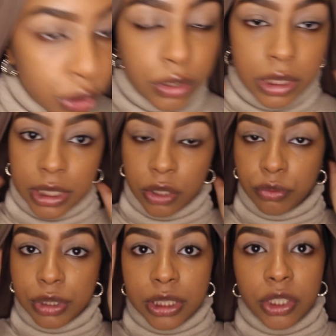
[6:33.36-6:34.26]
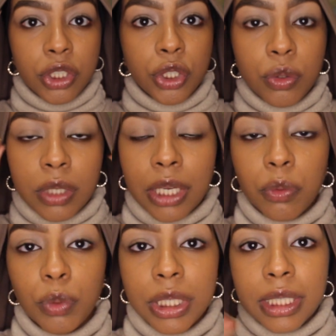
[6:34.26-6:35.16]
doing like a really cute like
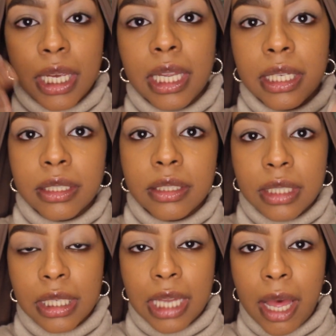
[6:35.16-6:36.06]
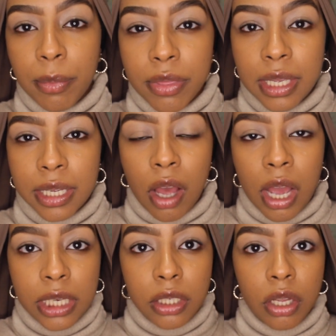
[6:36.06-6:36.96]
weekend glam thing,
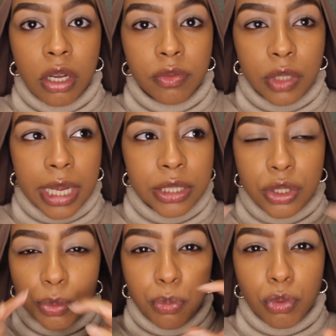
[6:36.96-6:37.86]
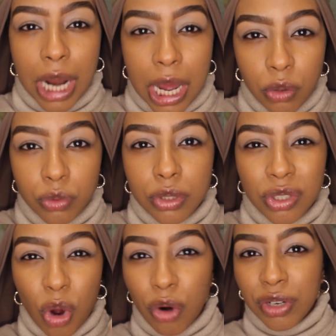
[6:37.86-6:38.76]
I love like just browns
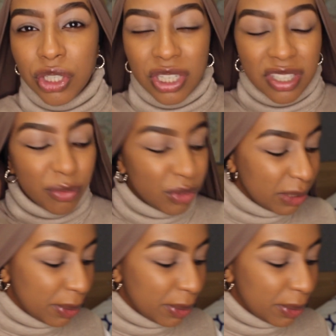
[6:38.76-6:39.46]
and oranges. I'm really